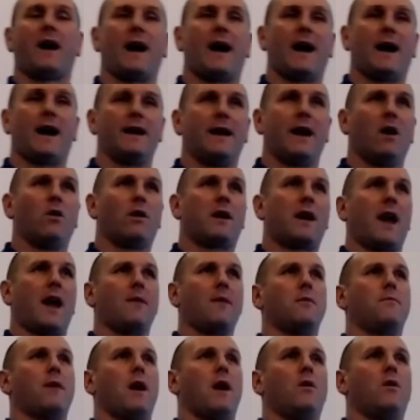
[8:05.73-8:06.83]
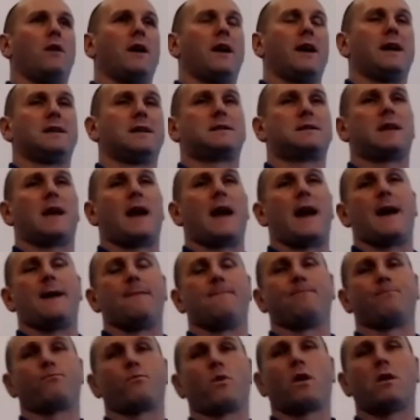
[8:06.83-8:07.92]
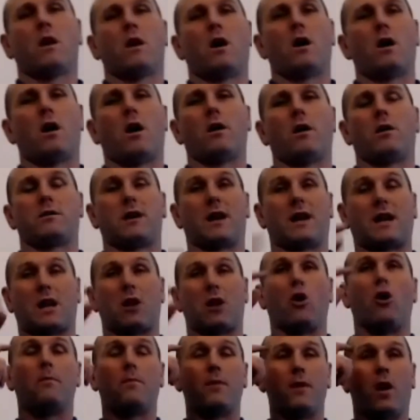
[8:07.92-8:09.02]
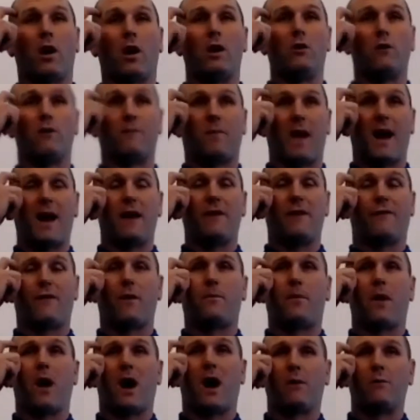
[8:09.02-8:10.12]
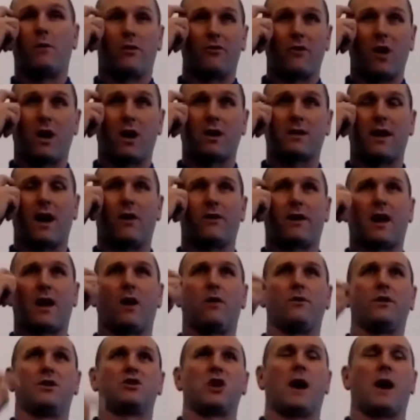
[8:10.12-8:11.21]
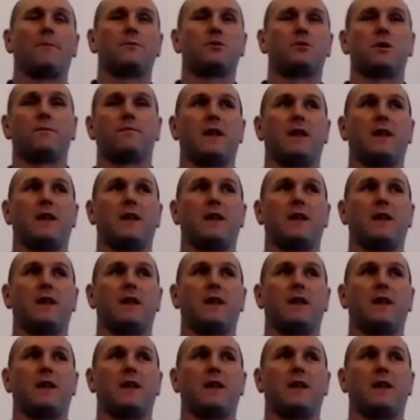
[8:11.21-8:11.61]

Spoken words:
And how it came about is the club, I love playing football, and we were knocked out of county championship.